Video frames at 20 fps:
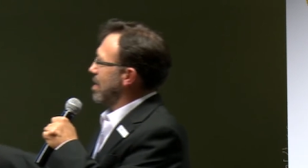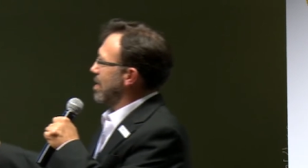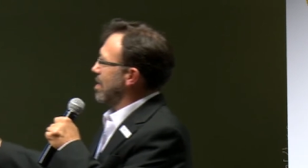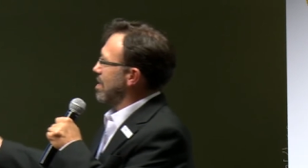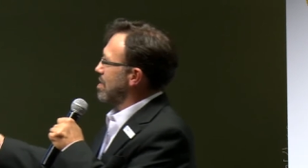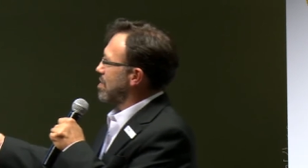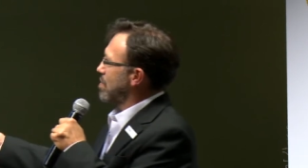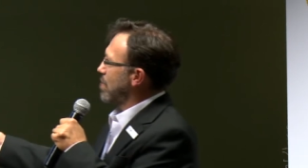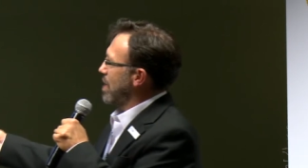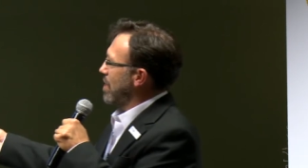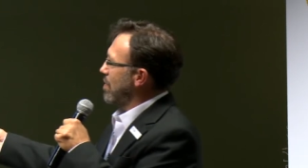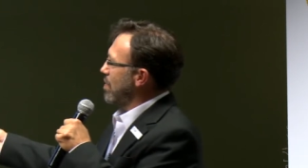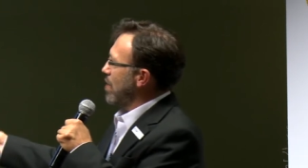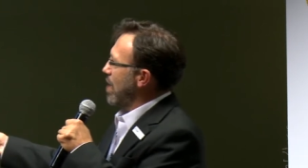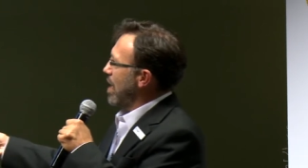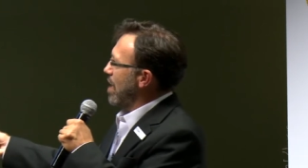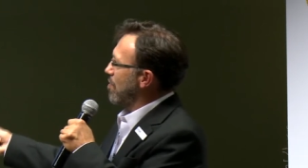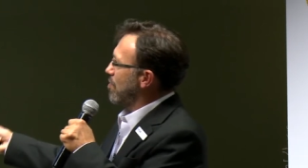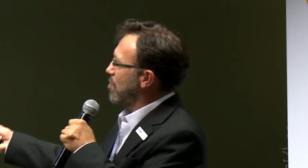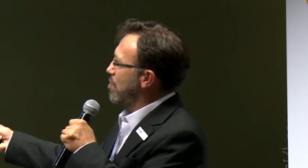is, whenever you
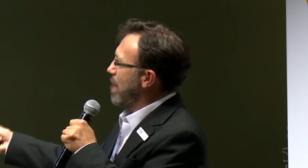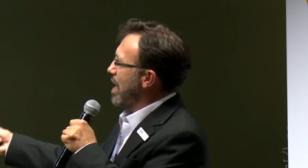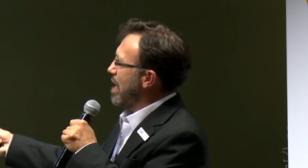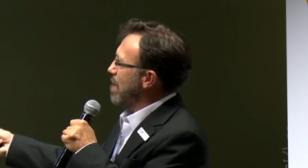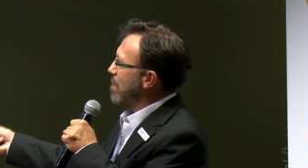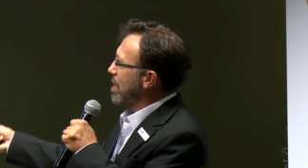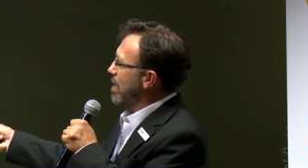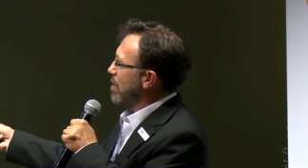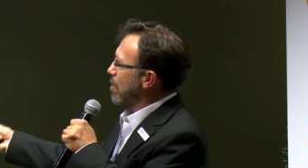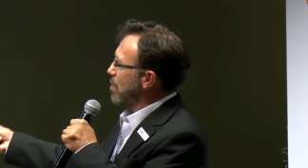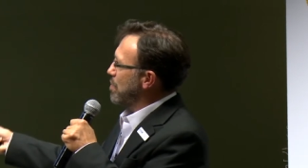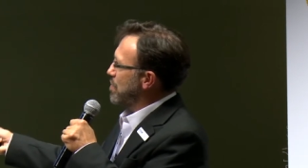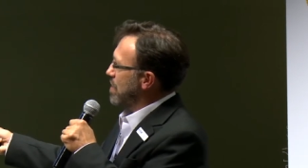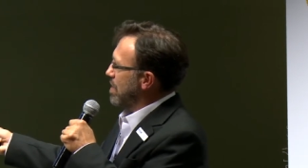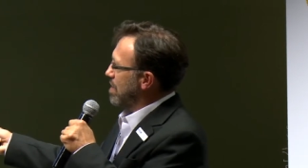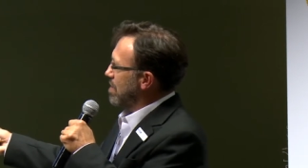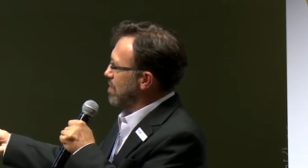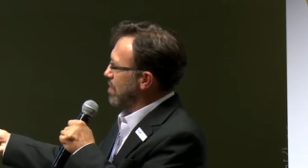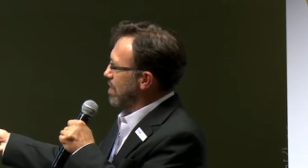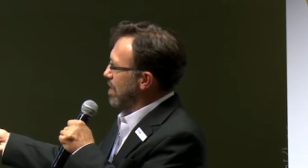have man-made
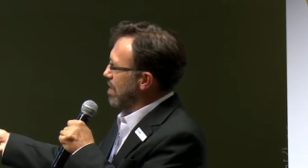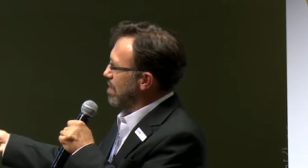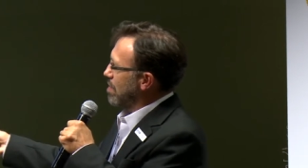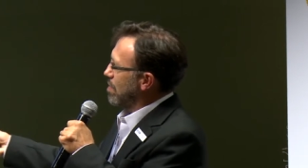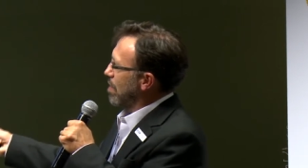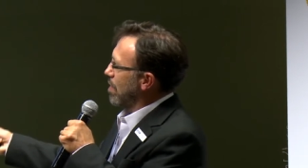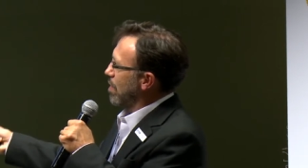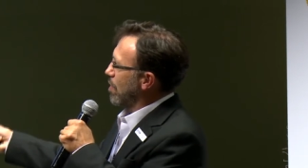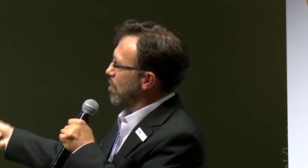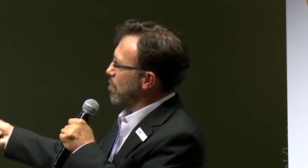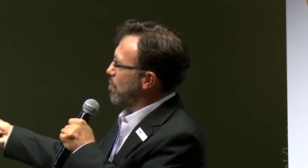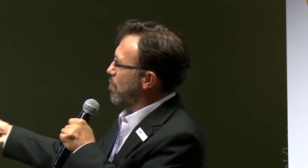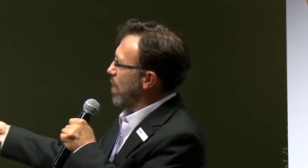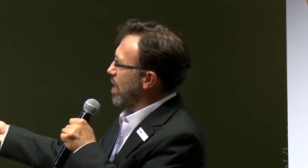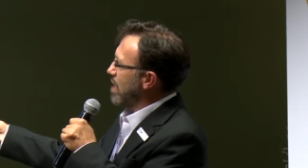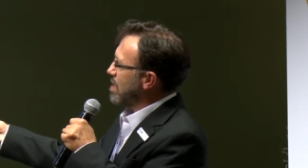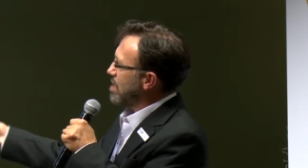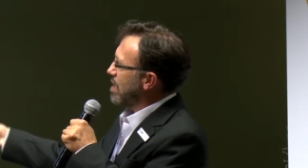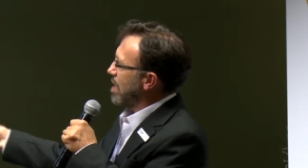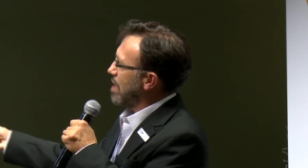objects, you get a lot of
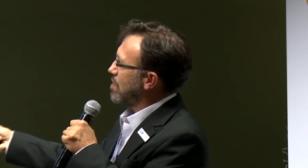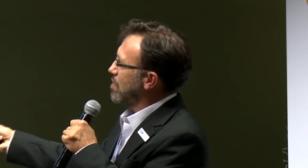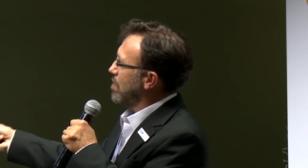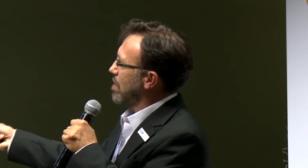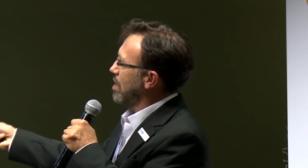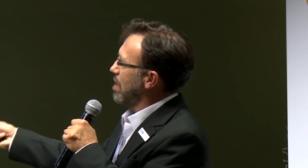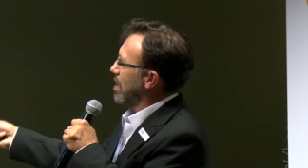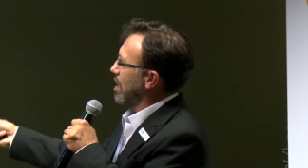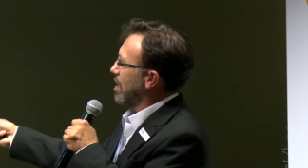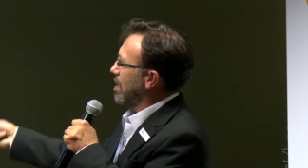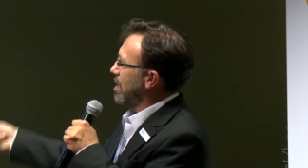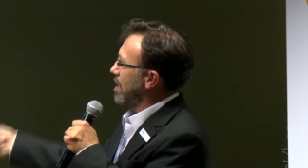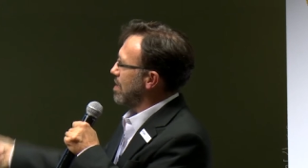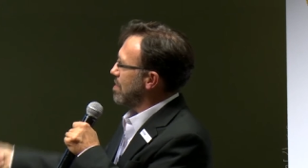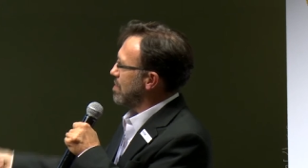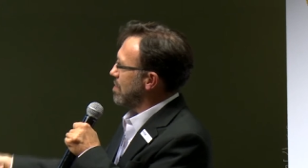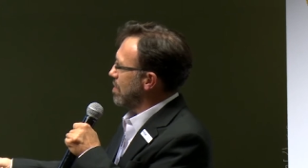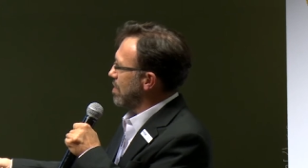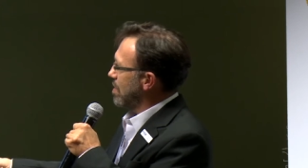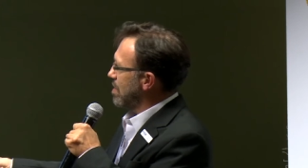bright scattering like that.
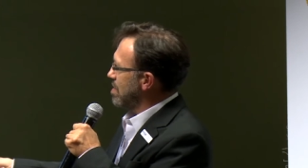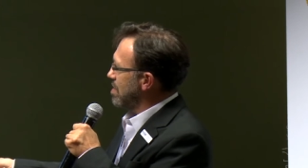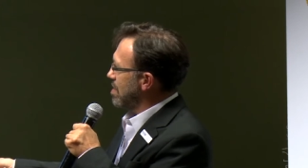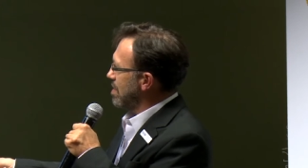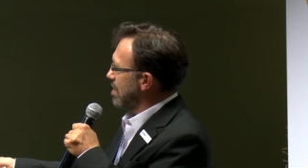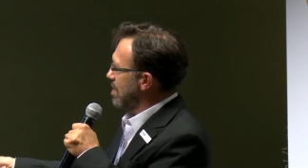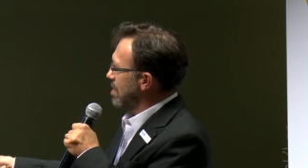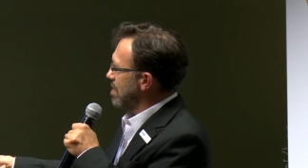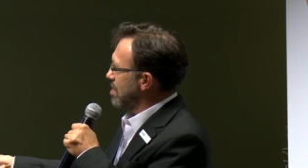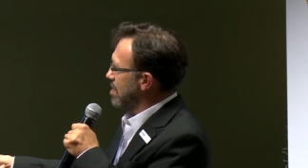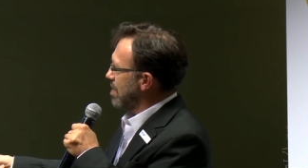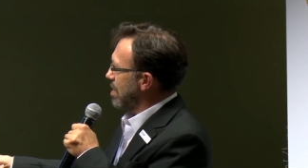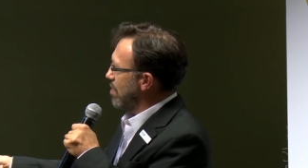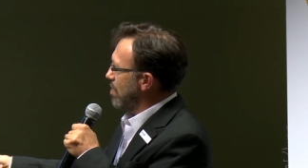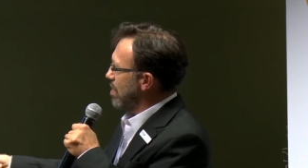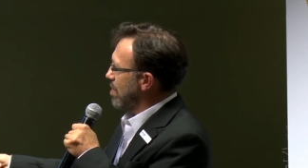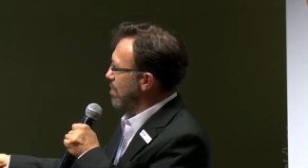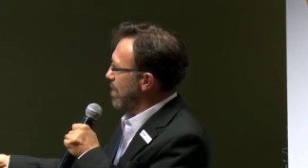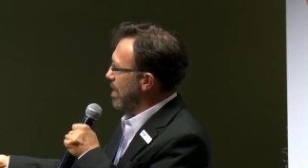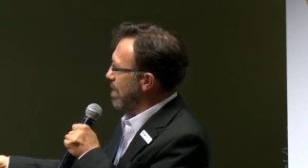So you can see in this
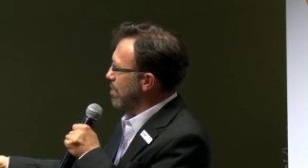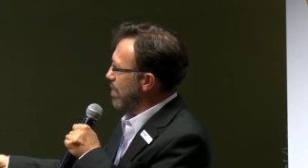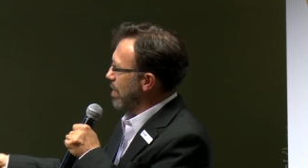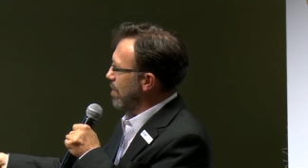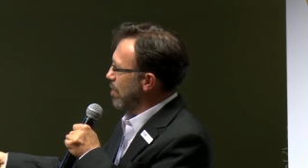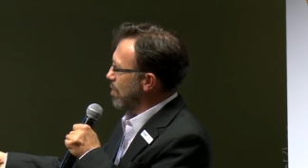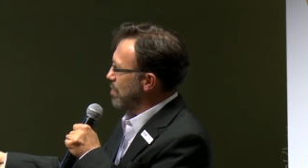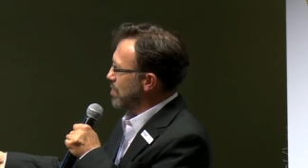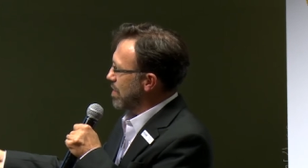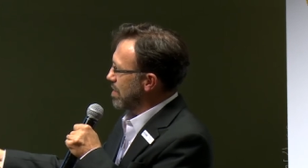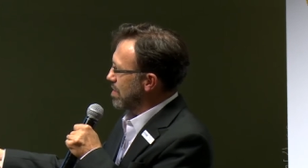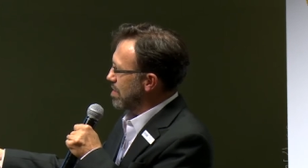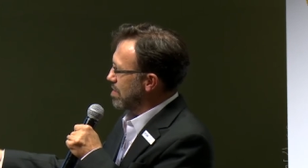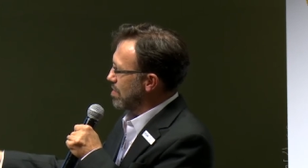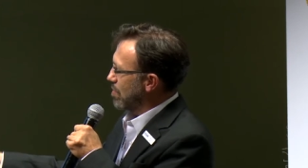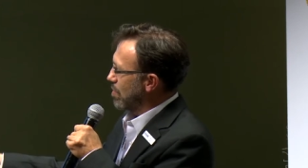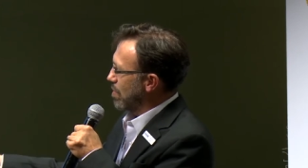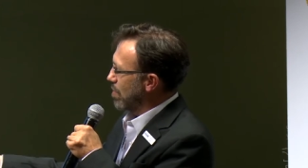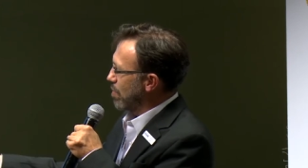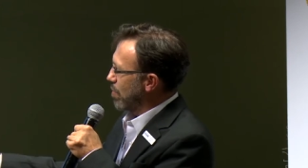area, man-made objects is
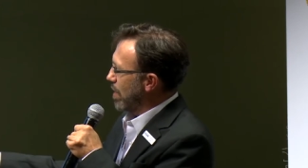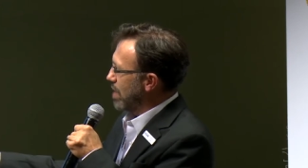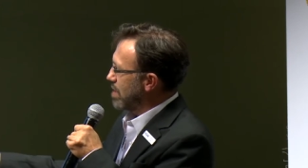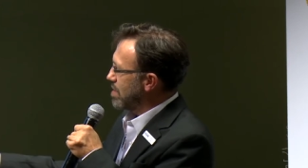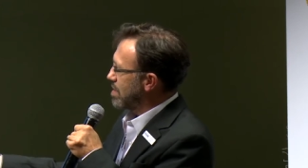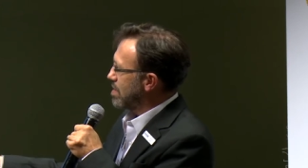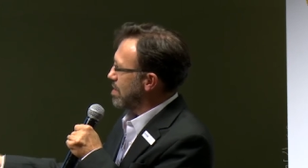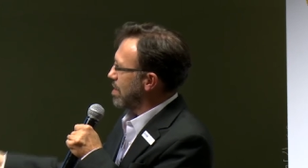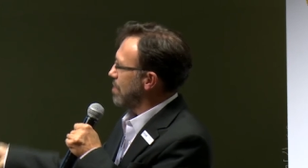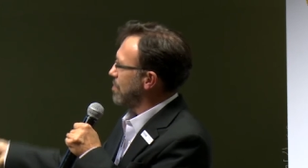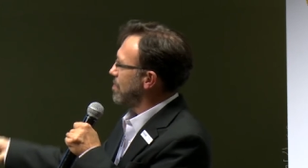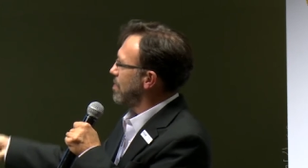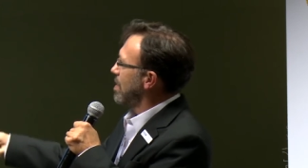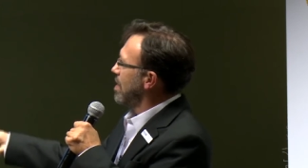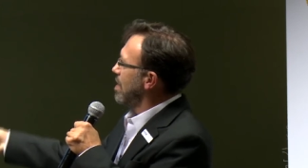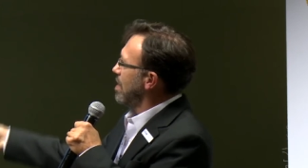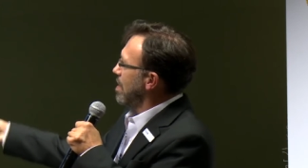all the bright stuff.